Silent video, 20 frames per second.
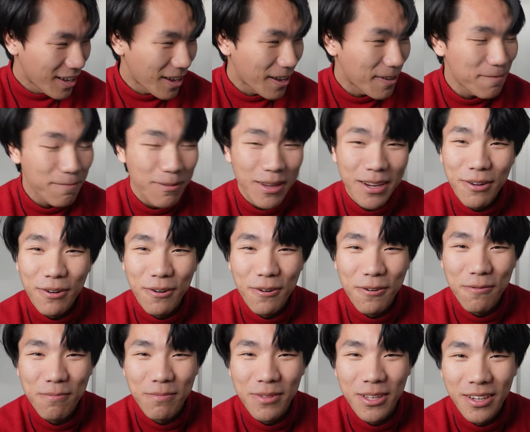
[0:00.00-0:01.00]
I've made a
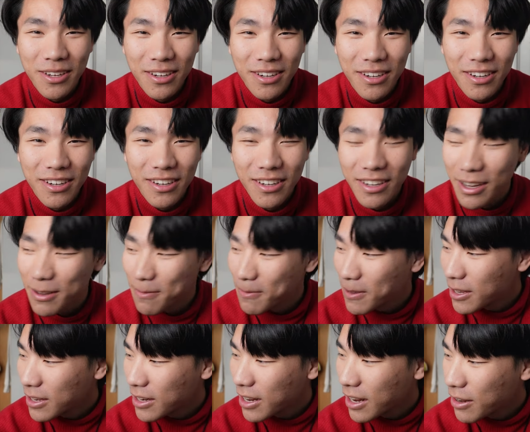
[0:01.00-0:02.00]
home here. I
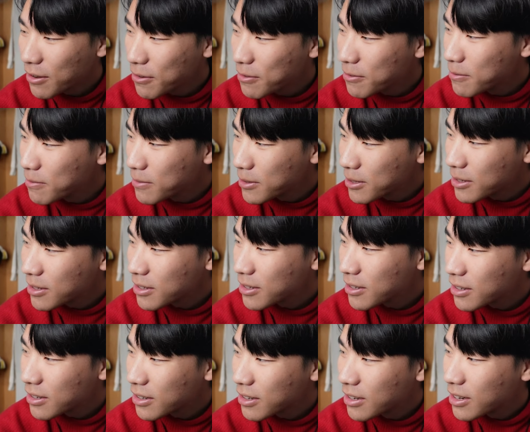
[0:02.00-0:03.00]
made a home
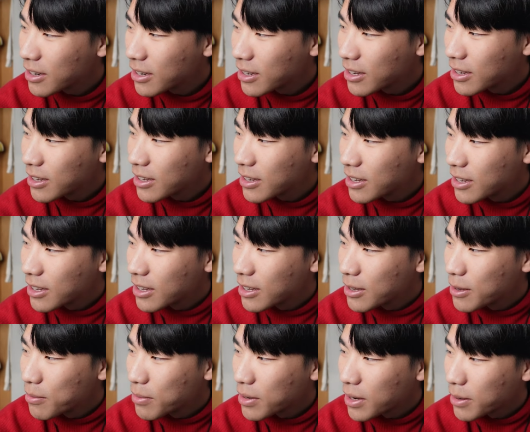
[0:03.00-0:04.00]
here.
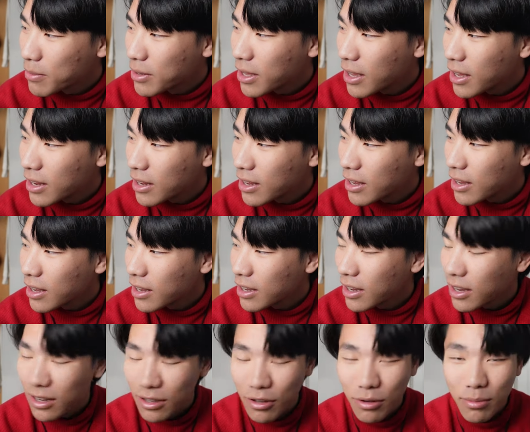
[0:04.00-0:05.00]
But I'm gonna, I
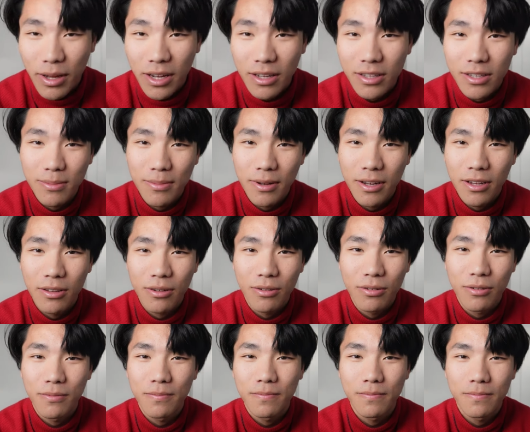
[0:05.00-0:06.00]
gotta go back to my other
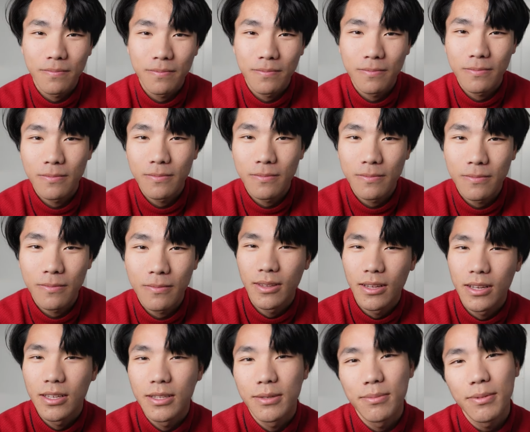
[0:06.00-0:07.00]
home.
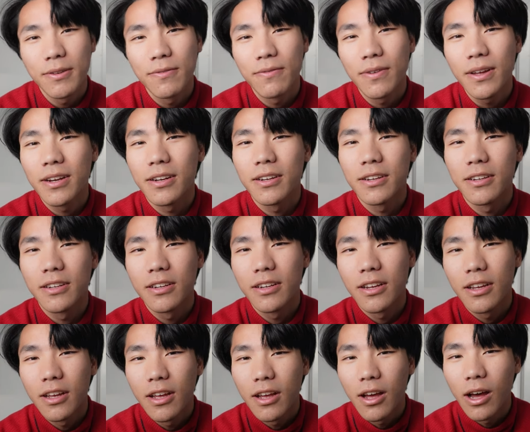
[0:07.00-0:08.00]
It's been fun.
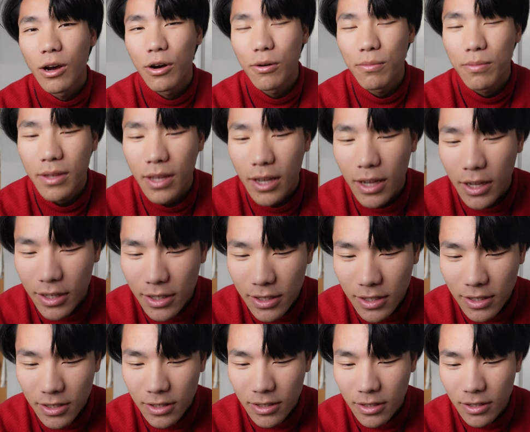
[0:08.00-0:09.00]
I hope you
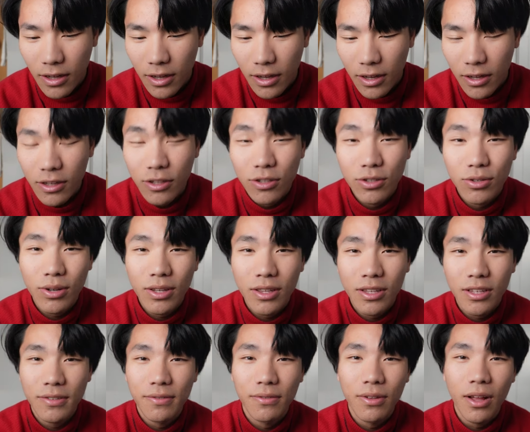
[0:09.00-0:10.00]
guys uh, enjoyed
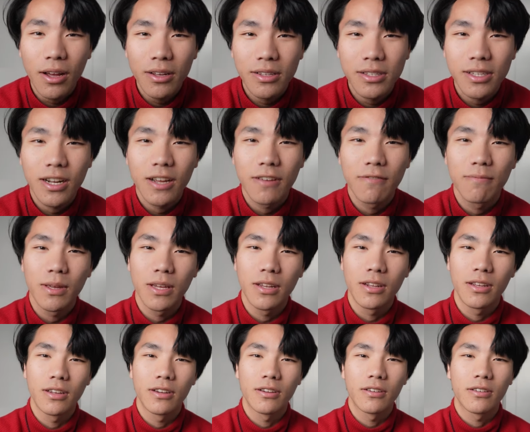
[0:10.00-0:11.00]
these vlogs that I've made
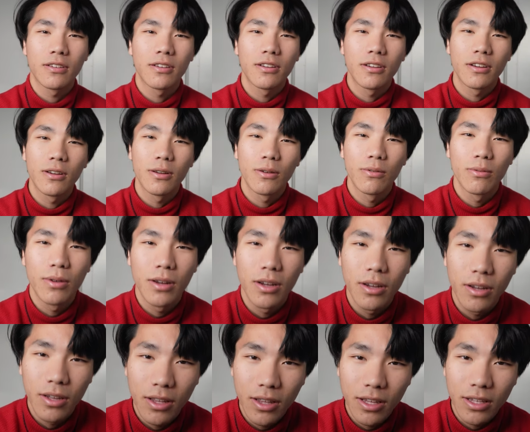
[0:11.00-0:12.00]
here
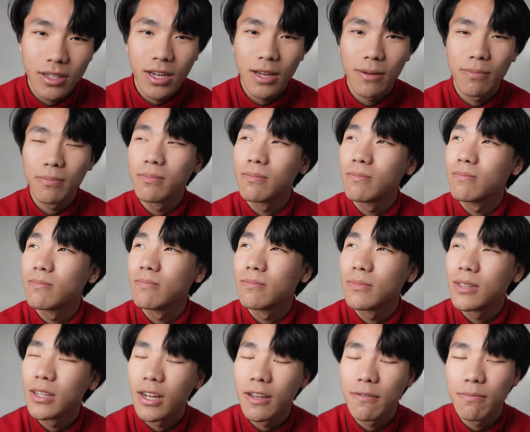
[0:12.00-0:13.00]
uh, in the time
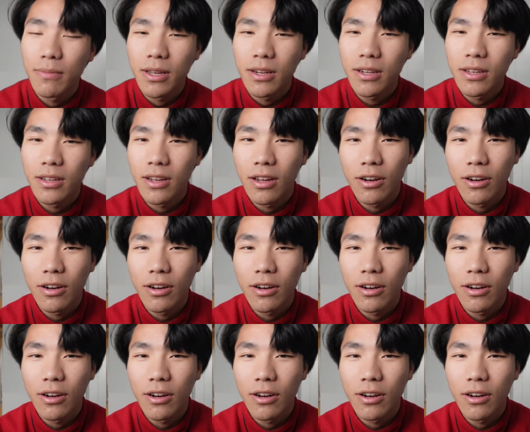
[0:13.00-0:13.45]
that I've made it.